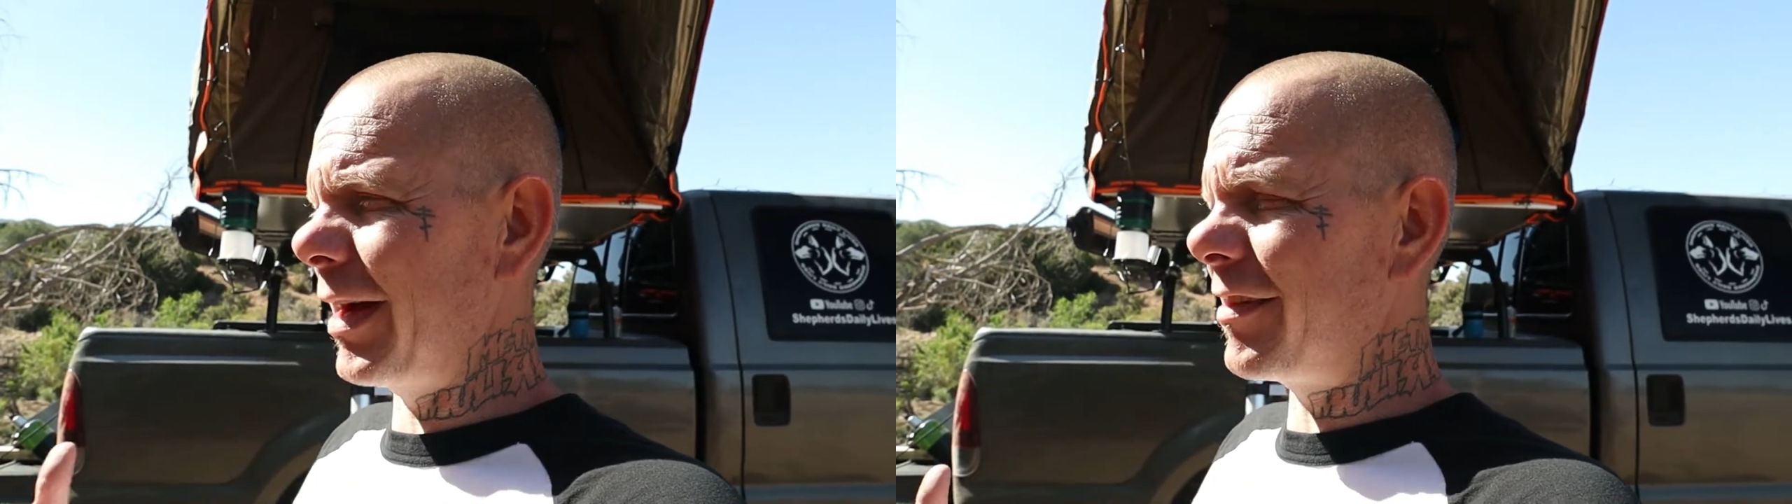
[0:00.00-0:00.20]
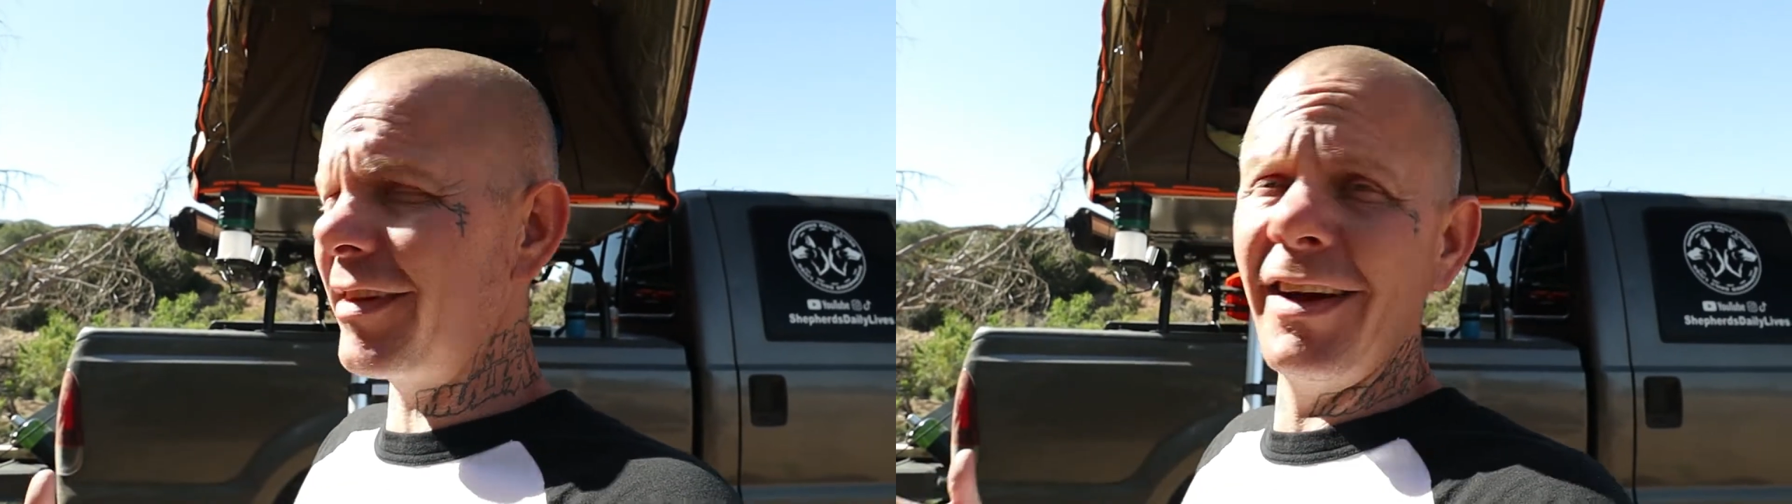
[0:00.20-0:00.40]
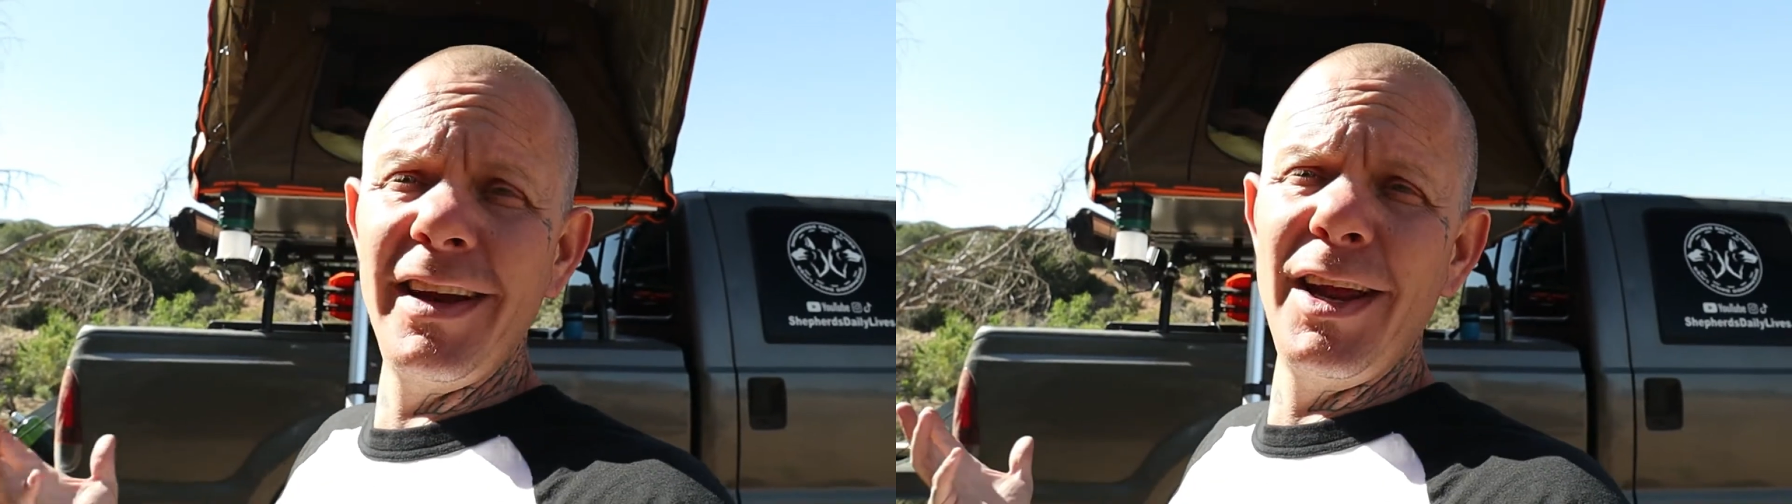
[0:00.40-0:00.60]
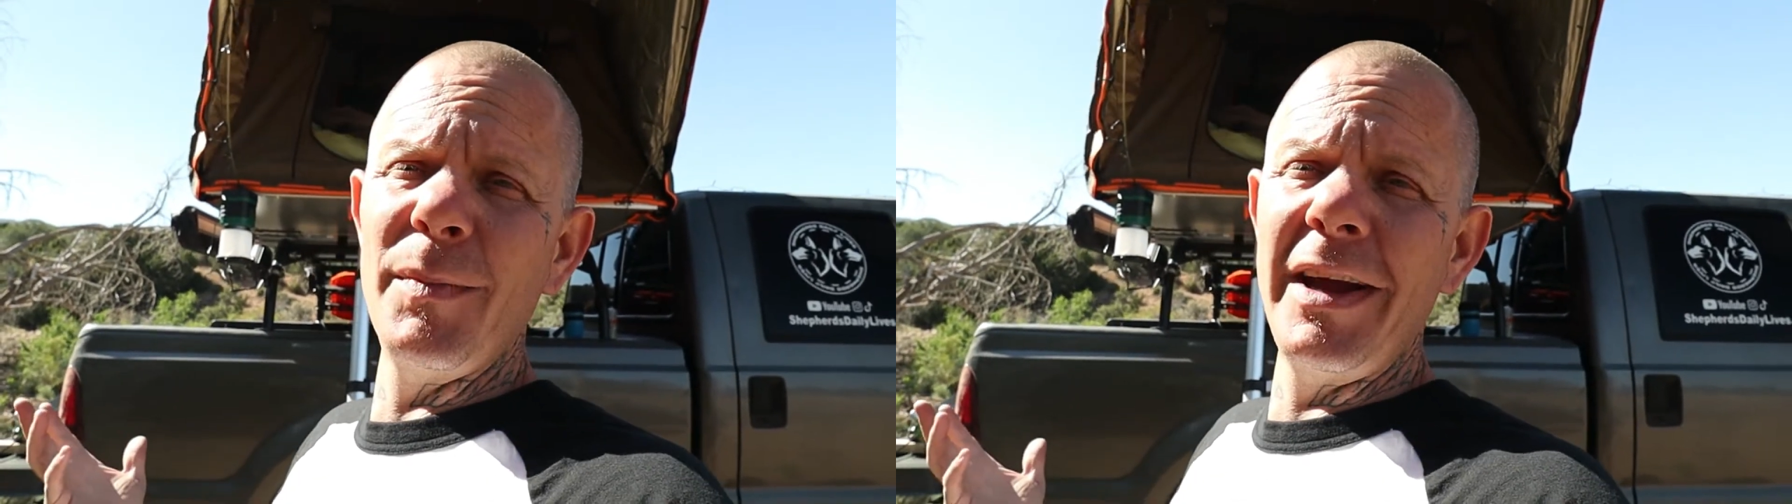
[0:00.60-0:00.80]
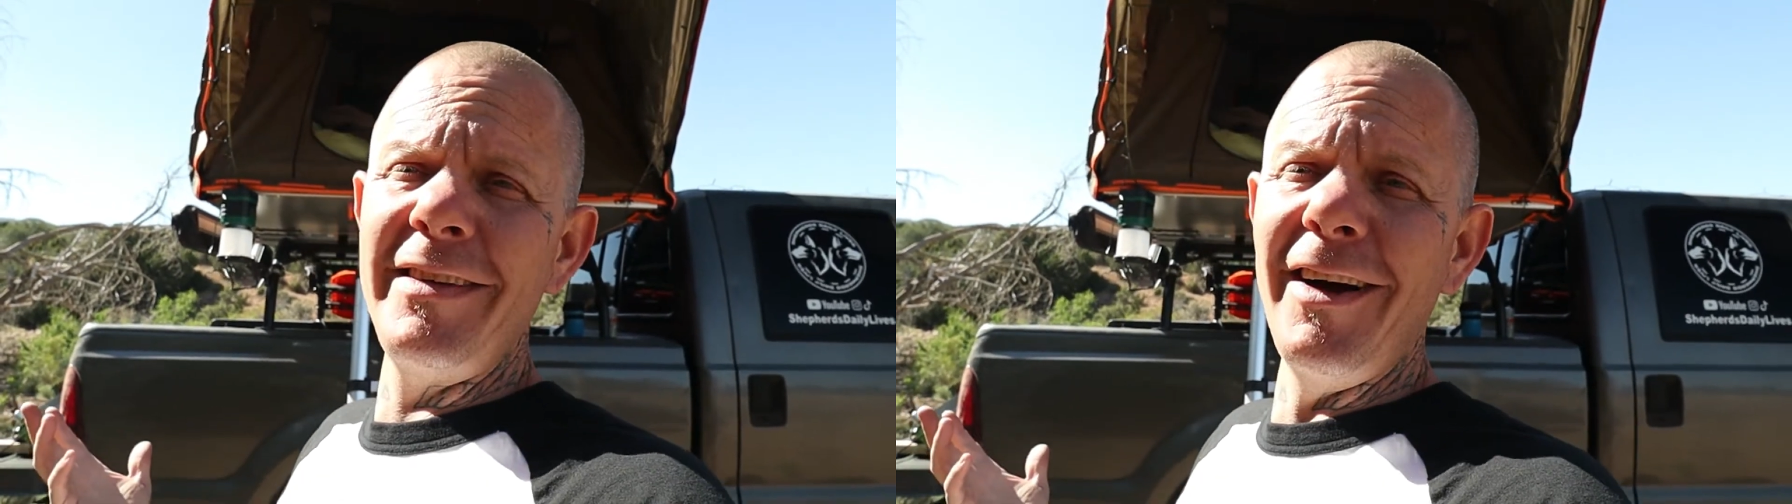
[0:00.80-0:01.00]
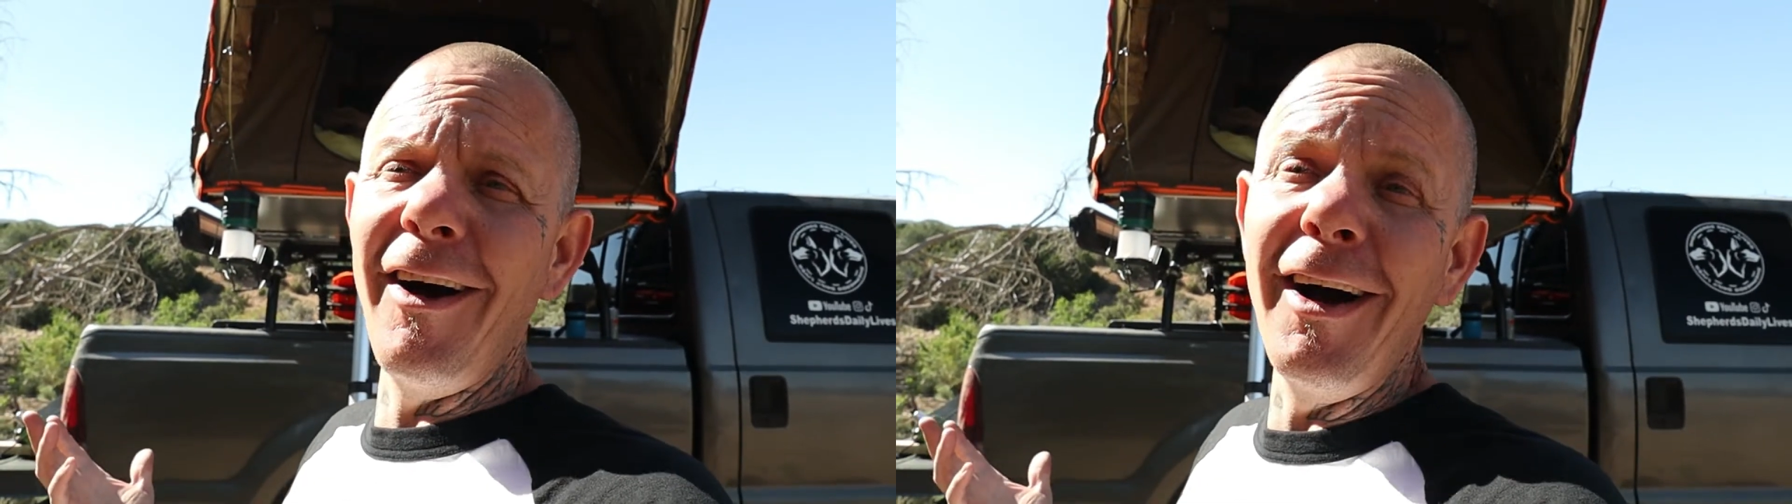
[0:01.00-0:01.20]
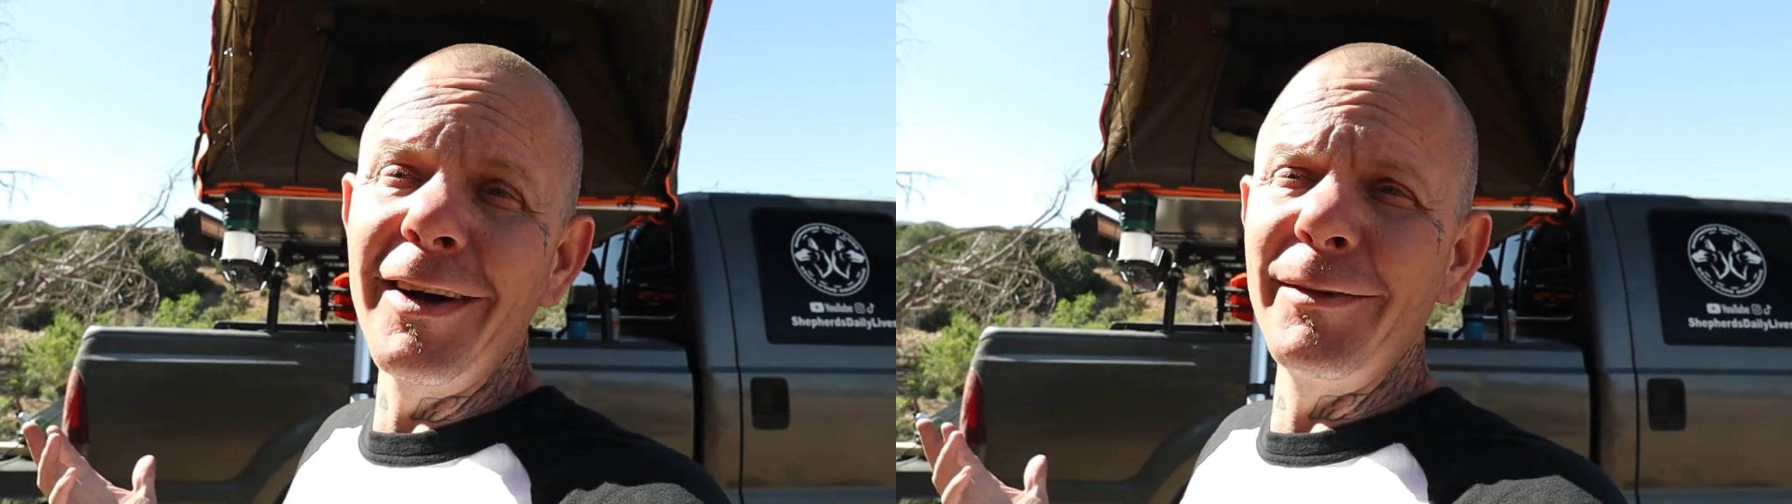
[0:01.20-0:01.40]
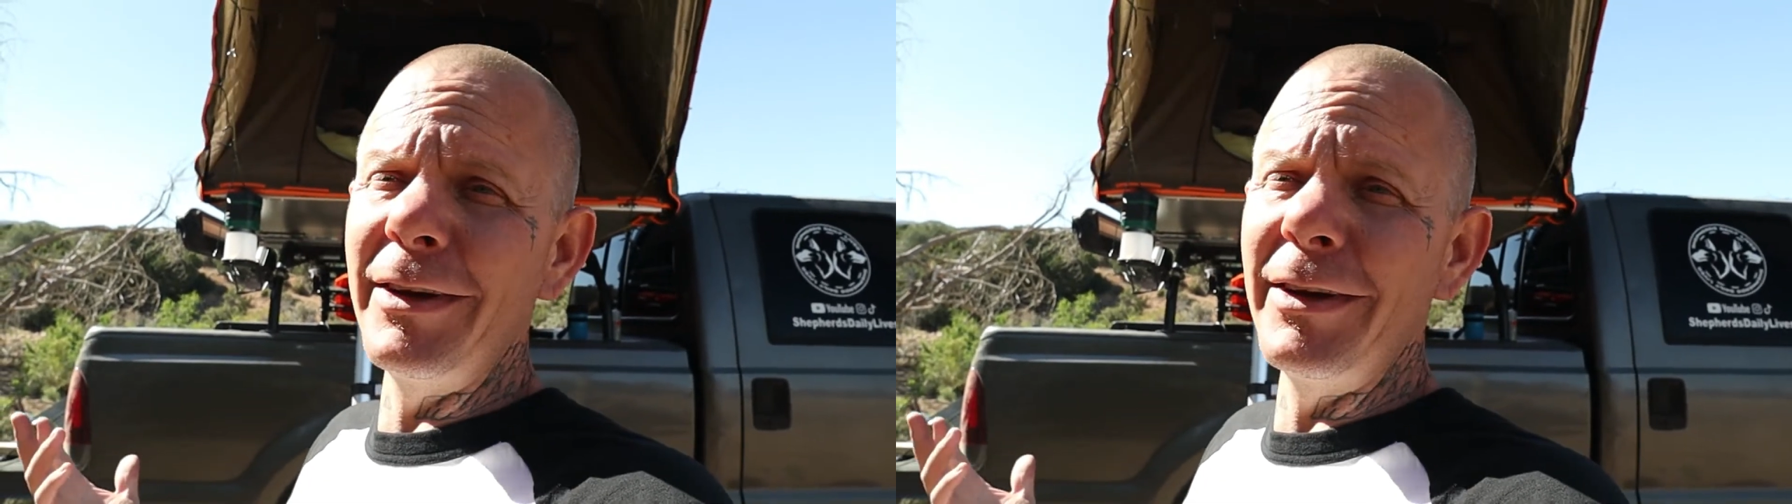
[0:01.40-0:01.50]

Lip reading: my son, and my dog.